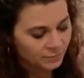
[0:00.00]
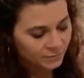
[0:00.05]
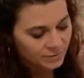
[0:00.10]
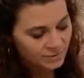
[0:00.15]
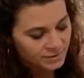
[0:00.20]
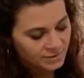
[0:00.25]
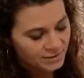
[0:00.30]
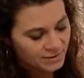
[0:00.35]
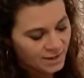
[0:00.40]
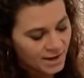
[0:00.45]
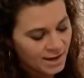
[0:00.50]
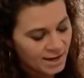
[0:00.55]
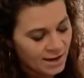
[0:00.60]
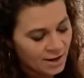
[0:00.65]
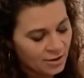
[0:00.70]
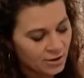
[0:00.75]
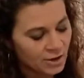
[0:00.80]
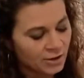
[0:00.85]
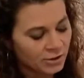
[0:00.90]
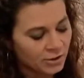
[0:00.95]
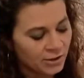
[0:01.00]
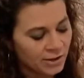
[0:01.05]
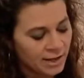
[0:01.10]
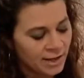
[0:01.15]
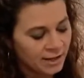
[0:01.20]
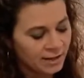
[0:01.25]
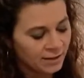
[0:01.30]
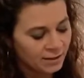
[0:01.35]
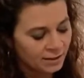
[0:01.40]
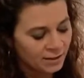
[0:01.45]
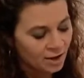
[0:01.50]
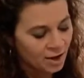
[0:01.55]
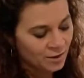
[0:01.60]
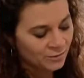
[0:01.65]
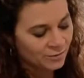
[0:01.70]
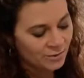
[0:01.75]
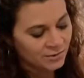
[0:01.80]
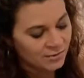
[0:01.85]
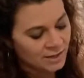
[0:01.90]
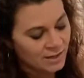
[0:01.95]
slide out on your hand, and
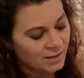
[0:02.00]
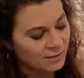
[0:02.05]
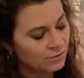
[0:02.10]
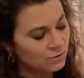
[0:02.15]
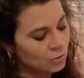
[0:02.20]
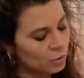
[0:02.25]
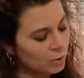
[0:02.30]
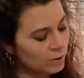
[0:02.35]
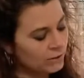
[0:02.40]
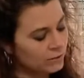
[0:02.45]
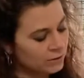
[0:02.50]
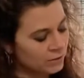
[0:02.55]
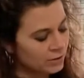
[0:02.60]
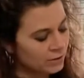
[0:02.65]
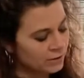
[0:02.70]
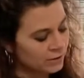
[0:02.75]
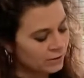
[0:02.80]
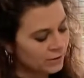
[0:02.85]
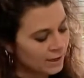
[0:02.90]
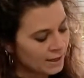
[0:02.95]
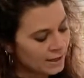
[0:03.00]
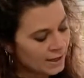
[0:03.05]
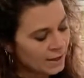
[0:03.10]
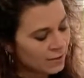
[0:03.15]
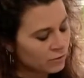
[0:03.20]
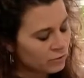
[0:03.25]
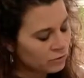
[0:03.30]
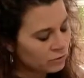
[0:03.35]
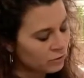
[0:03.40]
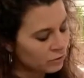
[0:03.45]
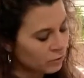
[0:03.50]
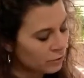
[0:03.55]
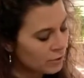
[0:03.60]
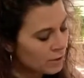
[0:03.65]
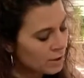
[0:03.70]
obviously its toys are going to slide out too,